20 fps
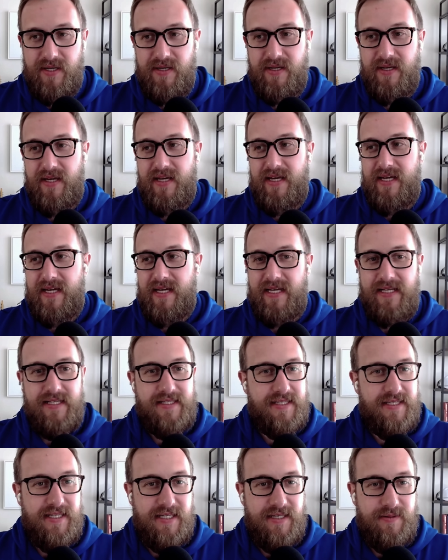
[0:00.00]
And
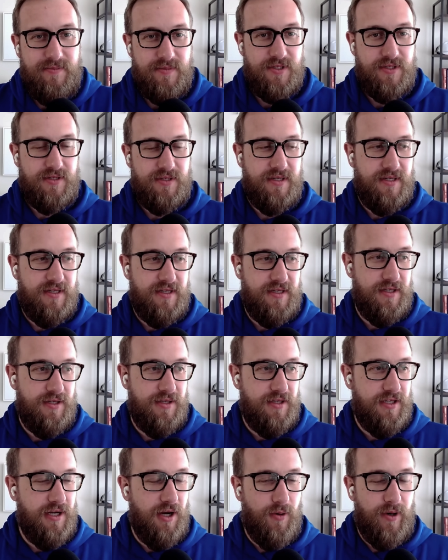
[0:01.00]
it seems,
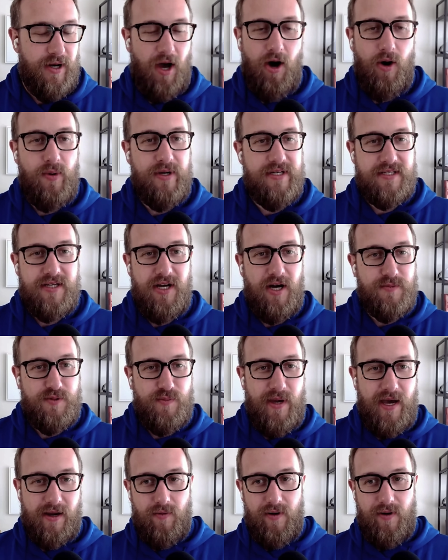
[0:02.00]
you know, it always comes
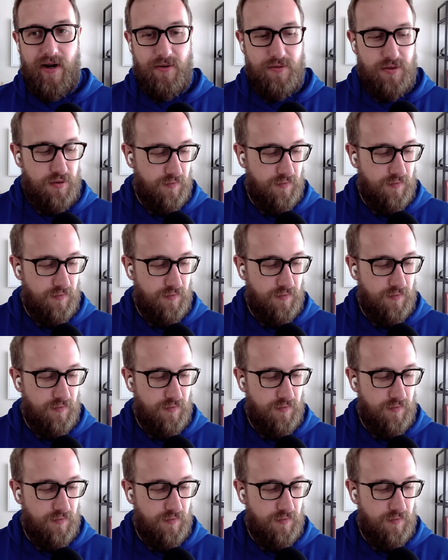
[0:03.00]
back around.